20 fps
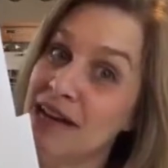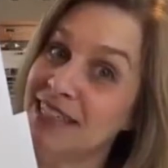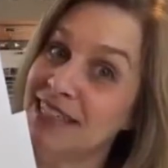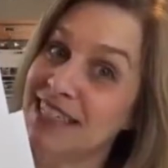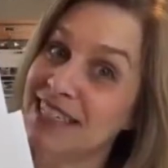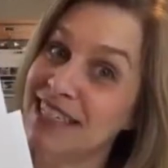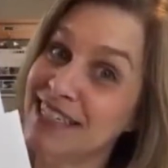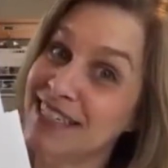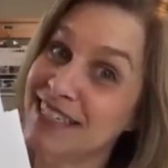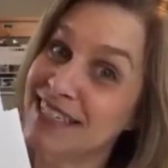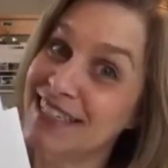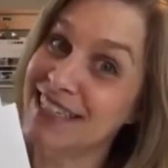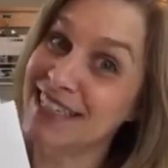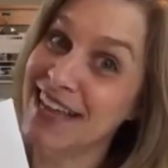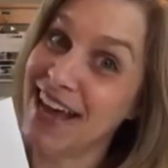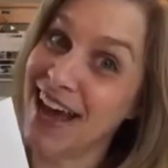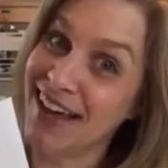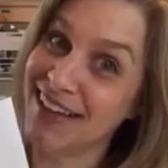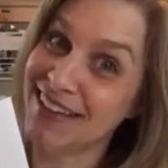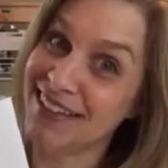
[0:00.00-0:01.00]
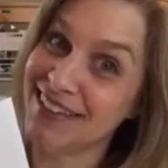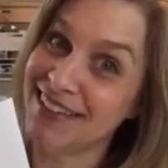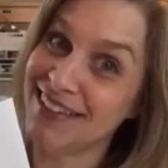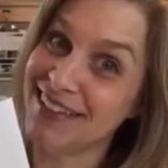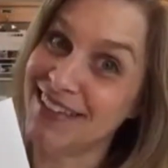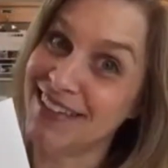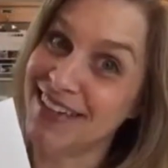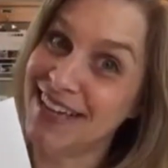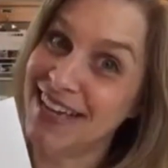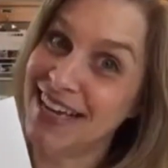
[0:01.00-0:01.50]
until it's a
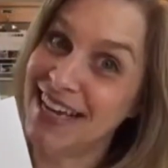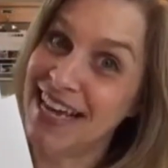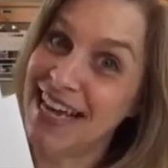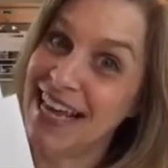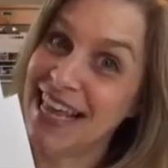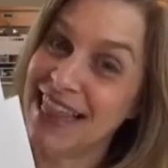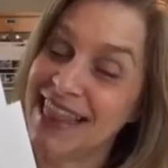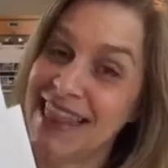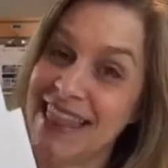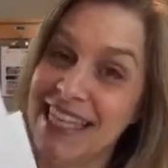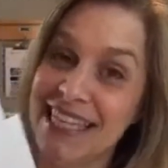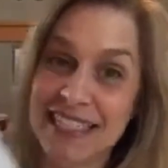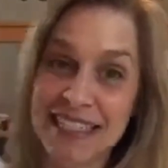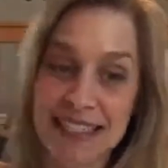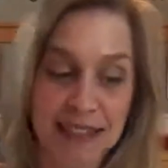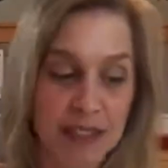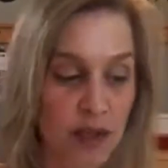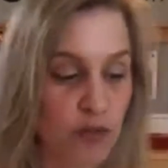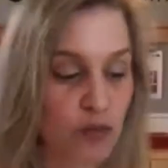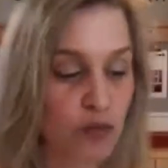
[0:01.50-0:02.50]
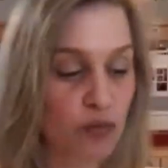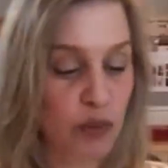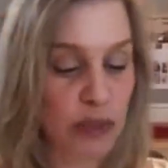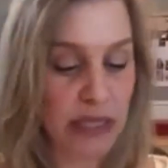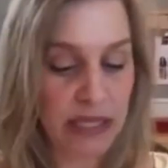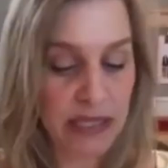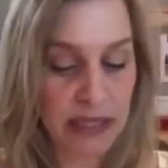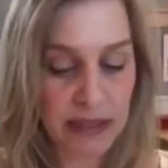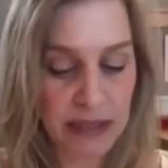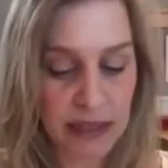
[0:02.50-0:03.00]
yes. This is a
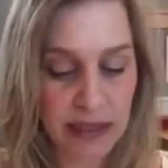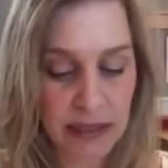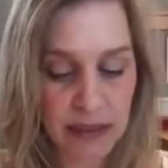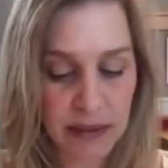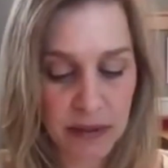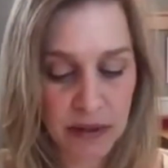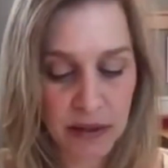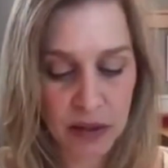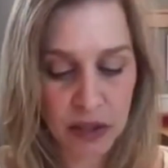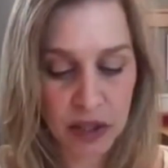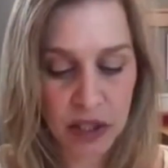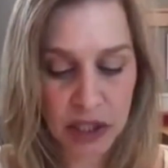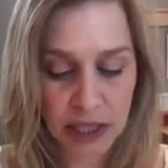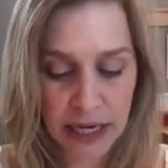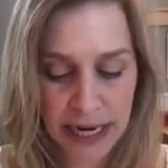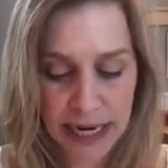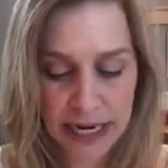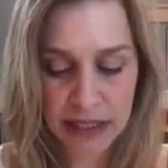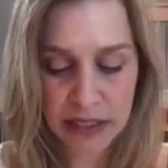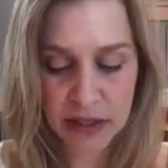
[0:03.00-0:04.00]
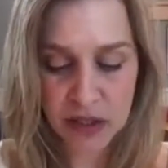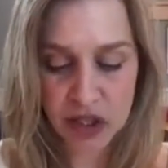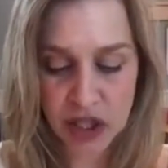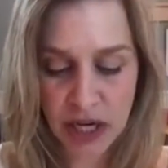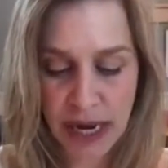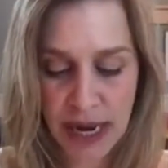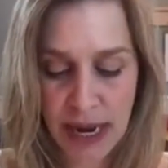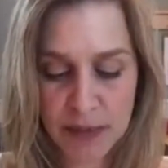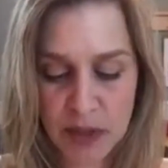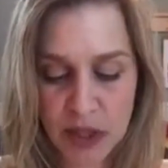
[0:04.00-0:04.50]
really great
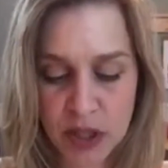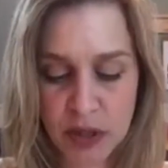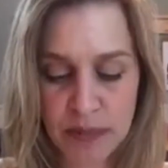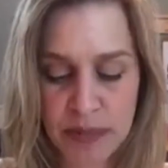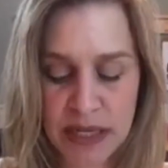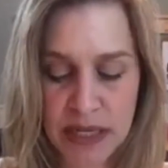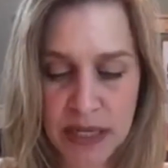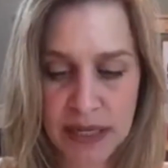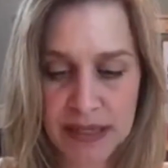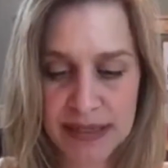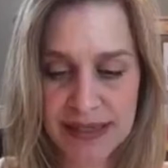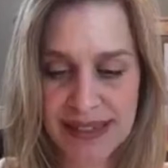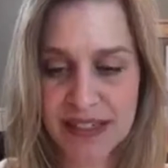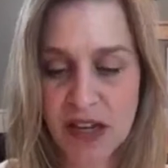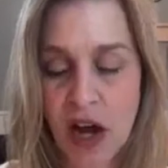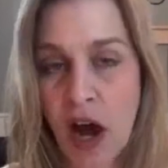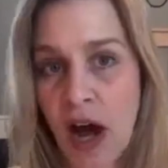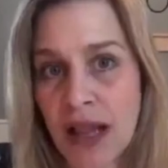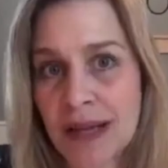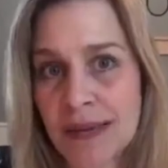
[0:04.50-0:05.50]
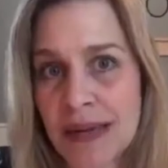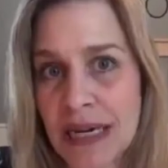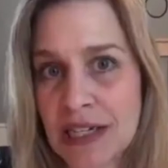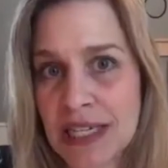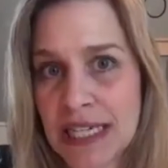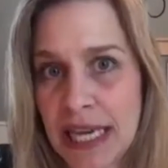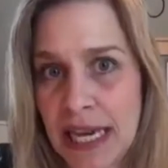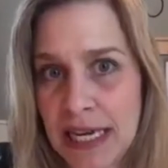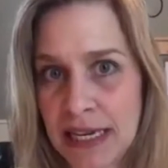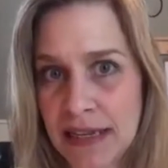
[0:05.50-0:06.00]
chapter because it's all
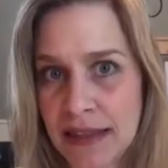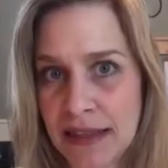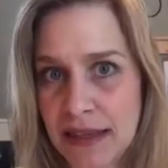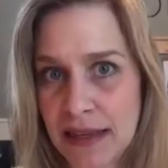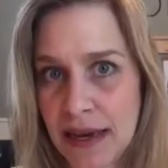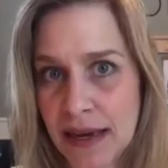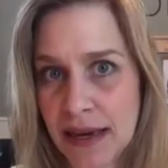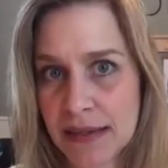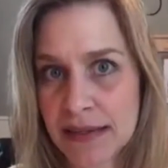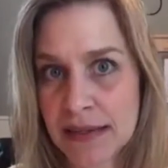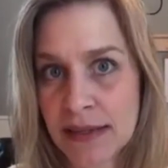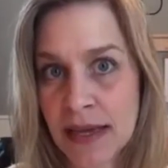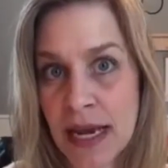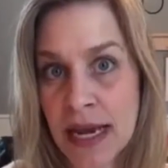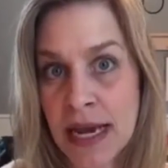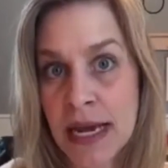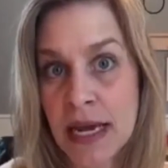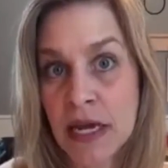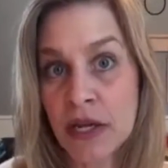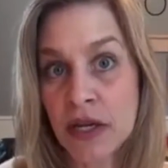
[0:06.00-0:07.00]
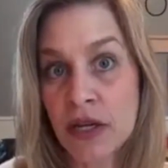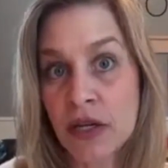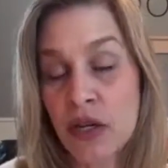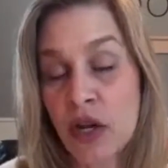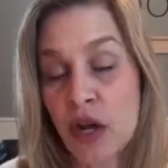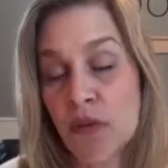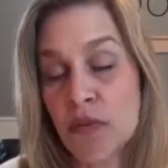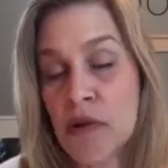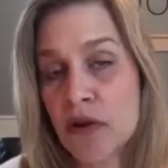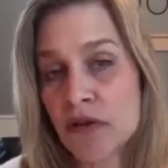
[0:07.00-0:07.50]
about getting the yes. You
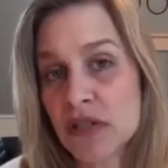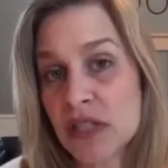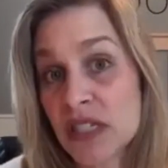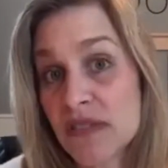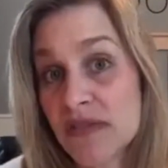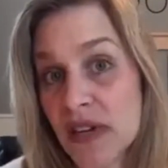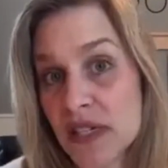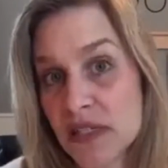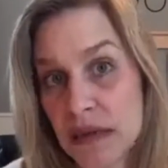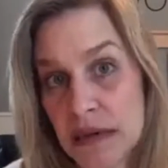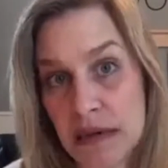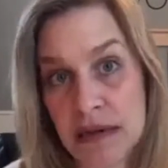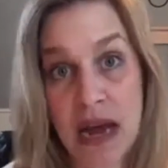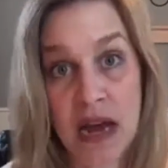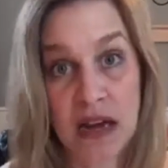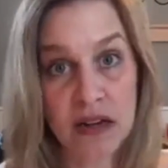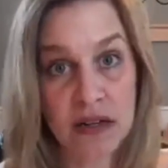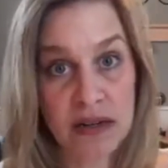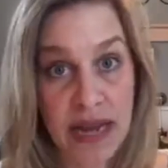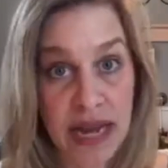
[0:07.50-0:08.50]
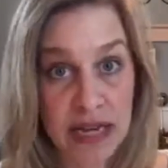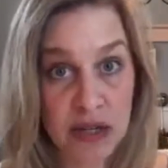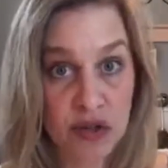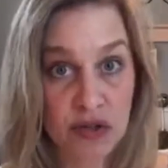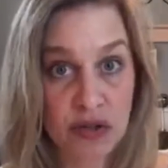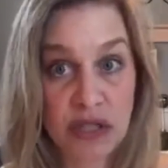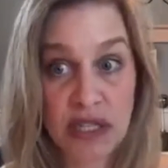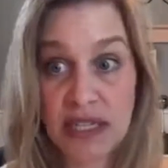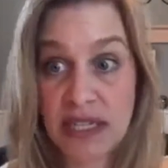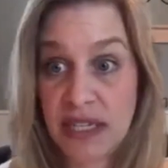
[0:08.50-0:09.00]
know, most of us are not
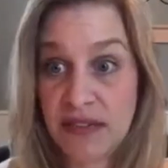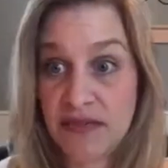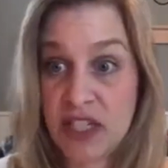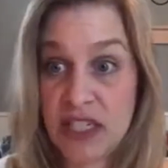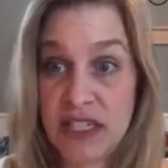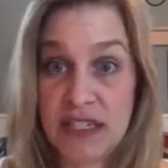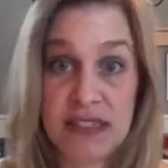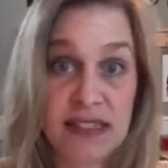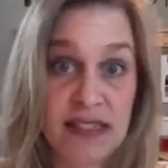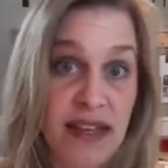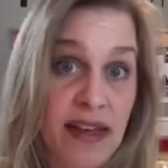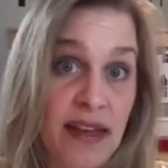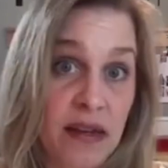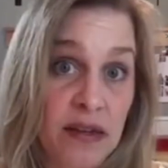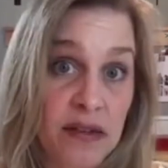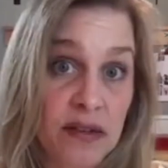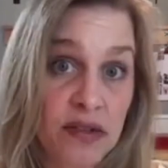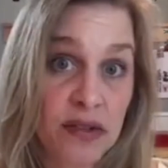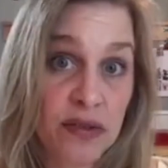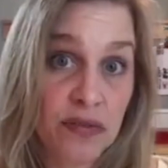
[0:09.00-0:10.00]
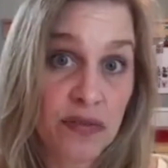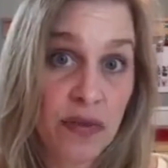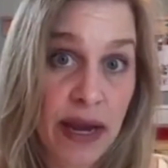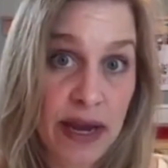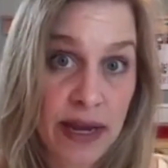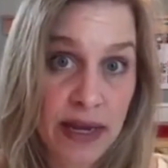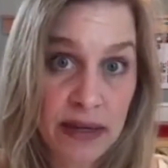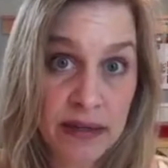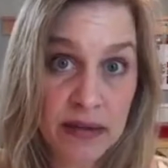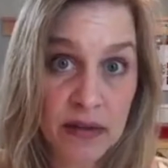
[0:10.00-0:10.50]
naturally gifted in sales,
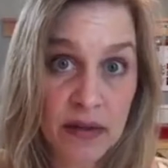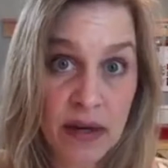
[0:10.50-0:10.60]
right?